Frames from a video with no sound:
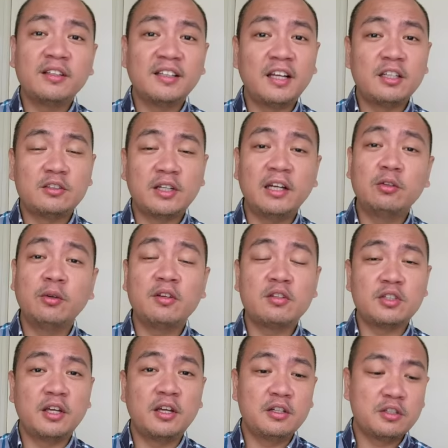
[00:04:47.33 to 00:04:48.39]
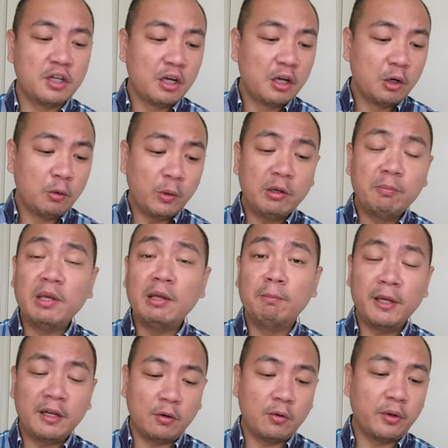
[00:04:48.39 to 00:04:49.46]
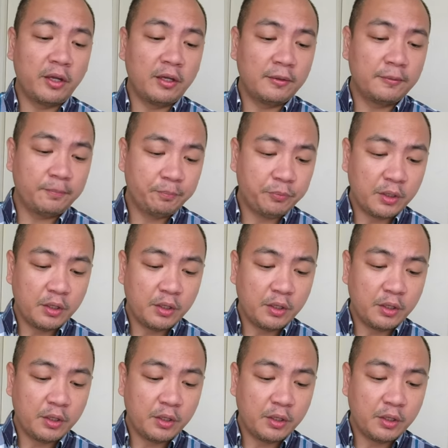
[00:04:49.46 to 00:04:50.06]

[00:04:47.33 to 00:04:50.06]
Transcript: one that I tried to exchange would be Bitcoin.